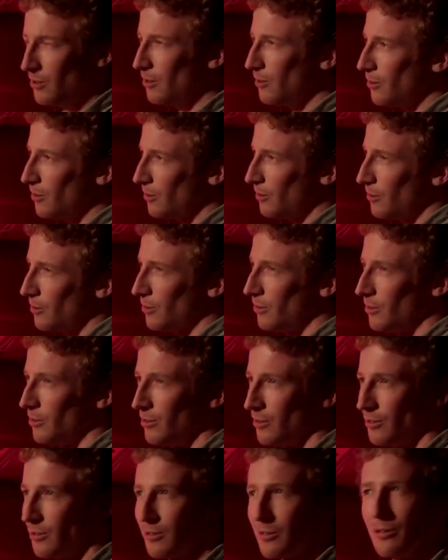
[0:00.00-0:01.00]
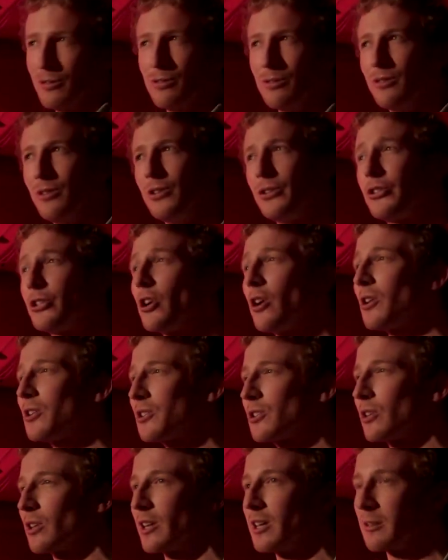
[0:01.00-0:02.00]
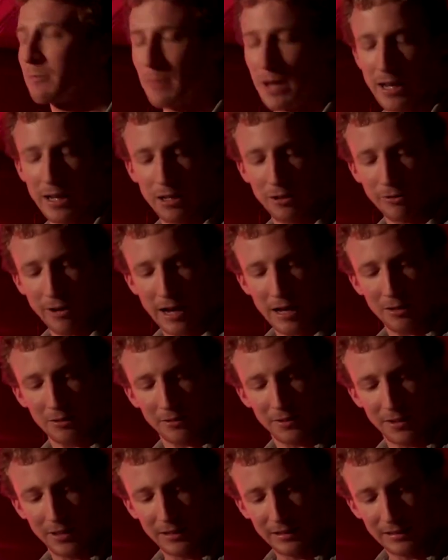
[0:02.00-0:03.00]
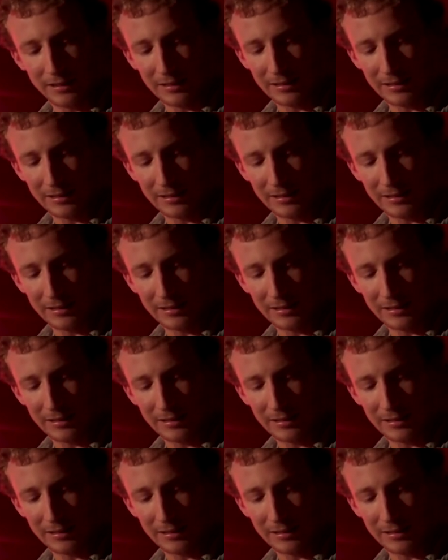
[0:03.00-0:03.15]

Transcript: ooh, and jostling May around.